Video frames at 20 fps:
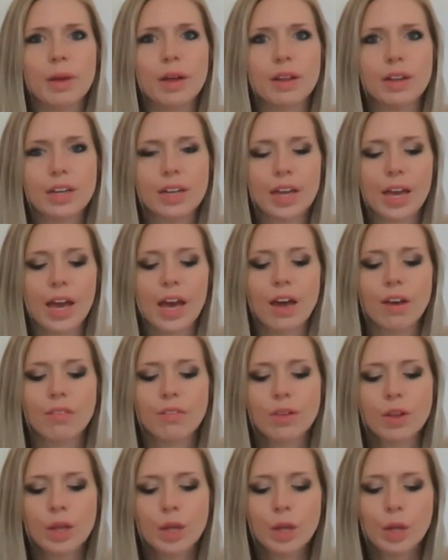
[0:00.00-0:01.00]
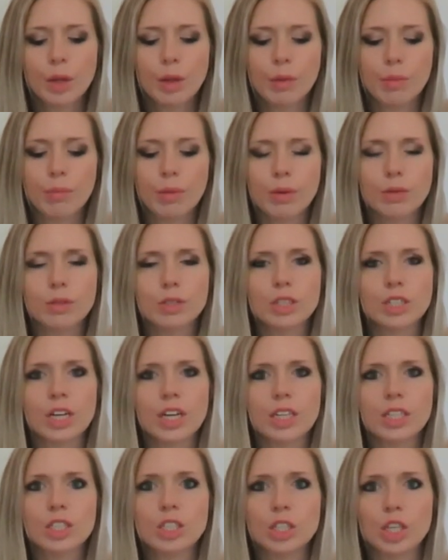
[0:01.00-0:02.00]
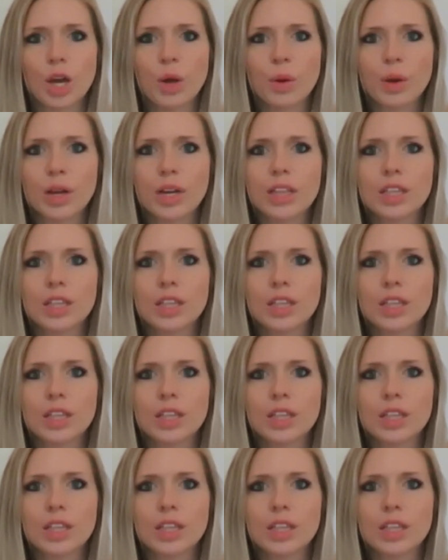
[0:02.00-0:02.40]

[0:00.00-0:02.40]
1.5 pounds, but was trying to show her,